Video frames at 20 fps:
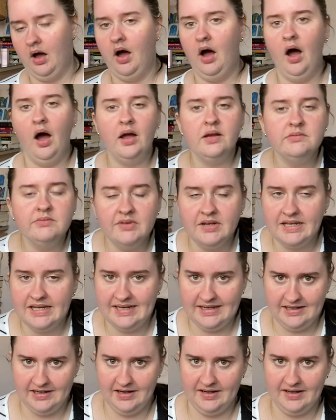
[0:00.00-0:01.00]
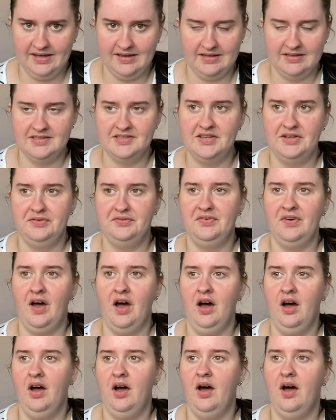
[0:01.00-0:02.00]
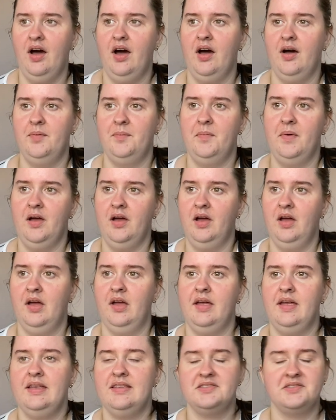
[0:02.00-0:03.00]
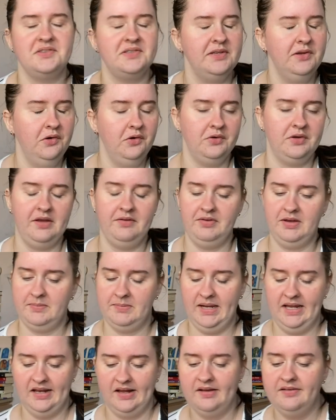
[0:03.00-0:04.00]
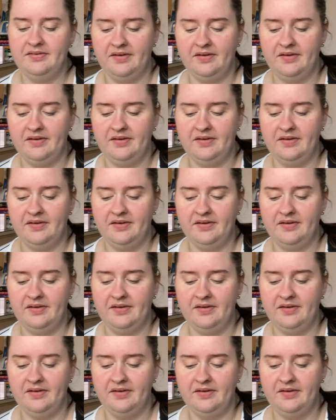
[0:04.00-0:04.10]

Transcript: I'm really liking this so far. It's not giving me like